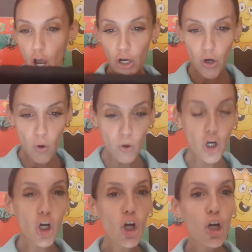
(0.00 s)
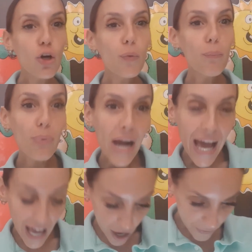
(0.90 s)
go color
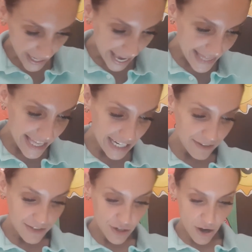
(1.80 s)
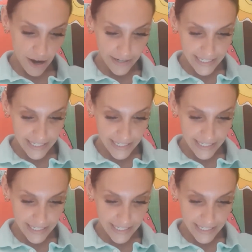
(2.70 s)
brown. And the leaves that are